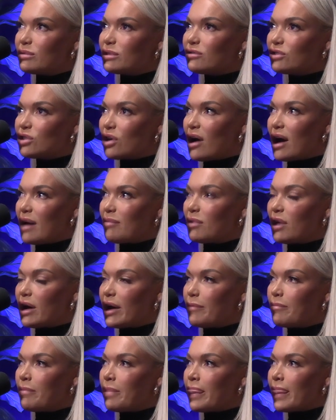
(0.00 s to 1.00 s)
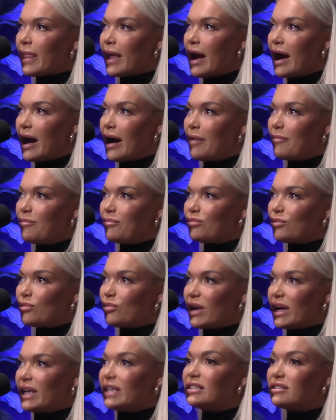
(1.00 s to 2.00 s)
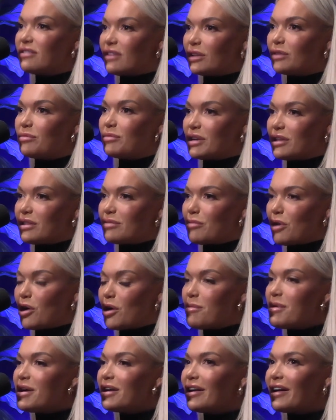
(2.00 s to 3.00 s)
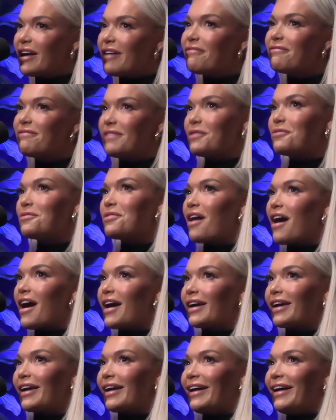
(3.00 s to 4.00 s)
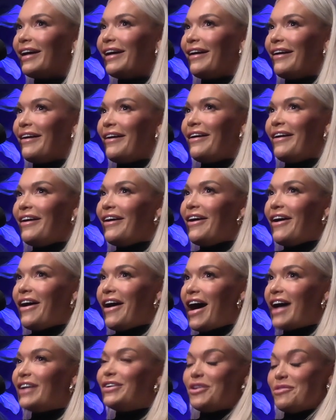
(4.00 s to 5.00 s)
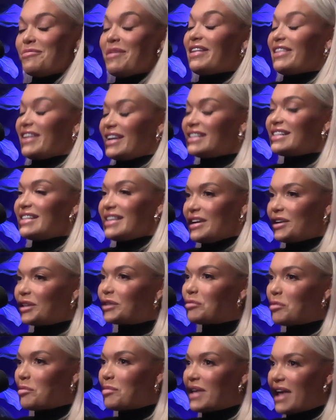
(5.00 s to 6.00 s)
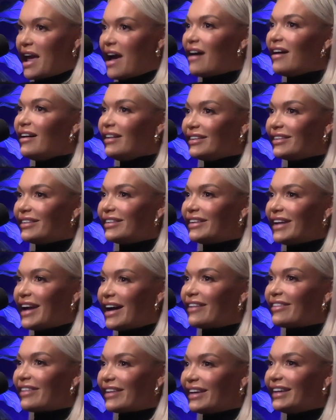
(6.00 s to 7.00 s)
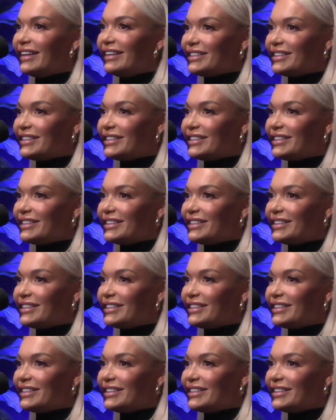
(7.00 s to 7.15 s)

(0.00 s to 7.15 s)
of timeline, we're in development at the moment, and I feel like I know by the end of the year it will be out there.